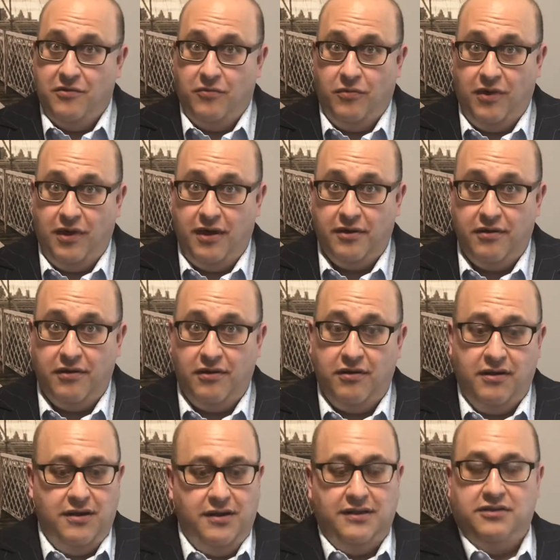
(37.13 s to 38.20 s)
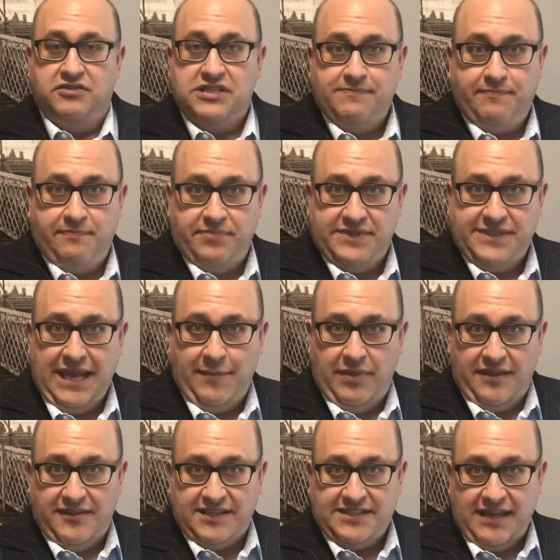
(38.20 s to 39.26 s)
water, little table
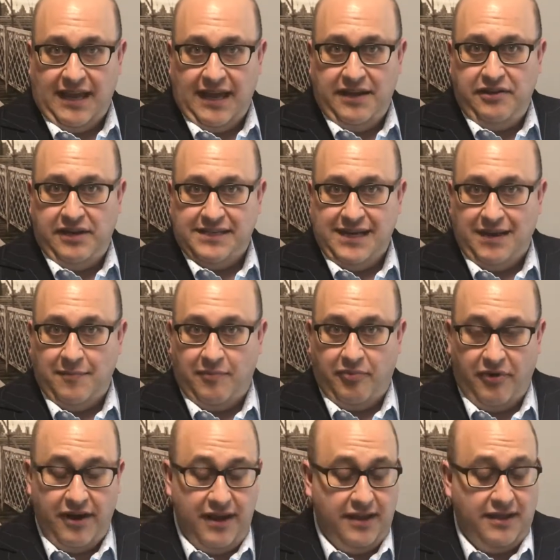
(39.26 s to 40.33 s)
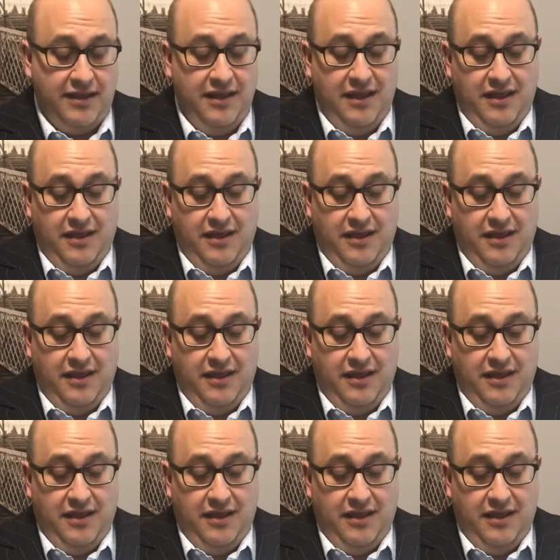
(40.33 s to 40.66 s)
on the side, you can take a break,